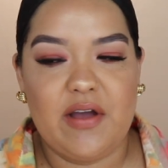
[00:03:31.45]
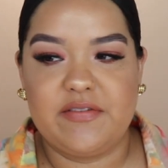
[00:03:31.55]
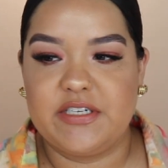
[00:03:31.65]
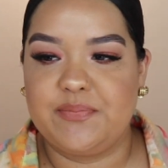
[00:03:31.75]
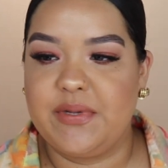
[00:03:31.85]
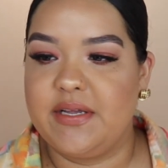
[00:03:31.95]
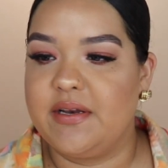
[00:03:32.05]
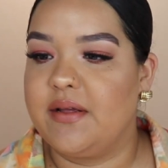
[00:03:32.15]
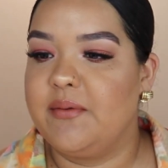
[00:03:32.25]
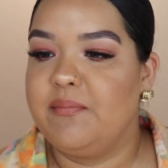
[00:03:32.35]
I've just
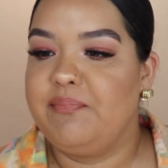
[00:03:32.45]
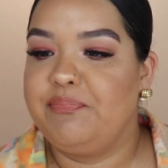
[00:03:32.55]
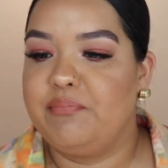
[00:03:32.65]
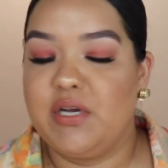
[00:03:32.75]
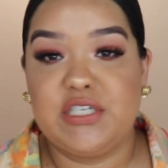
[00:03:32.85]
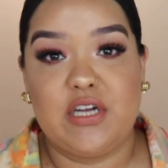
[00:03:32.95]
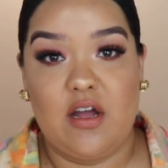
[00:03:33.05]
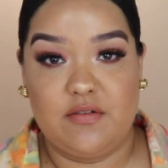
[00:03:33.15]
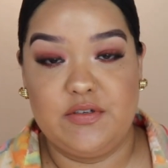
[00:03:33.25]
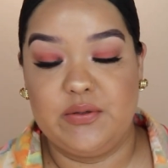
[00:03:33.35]
been pushing
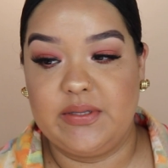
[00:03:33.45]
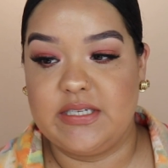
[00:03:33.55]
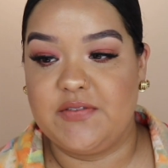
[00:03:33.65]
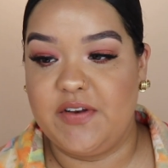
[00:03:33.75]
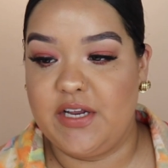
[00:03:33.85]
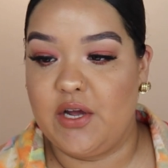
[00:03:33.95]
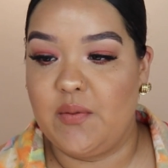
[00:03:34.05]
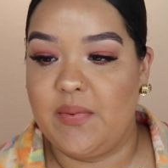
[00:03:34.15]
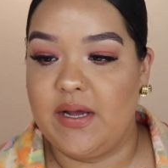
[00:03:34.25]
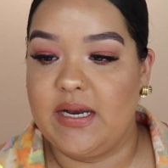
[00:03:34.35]
off doing this
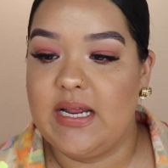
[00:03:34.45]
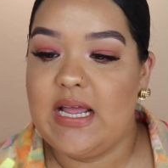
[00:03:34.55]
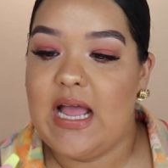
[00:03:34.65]
video, but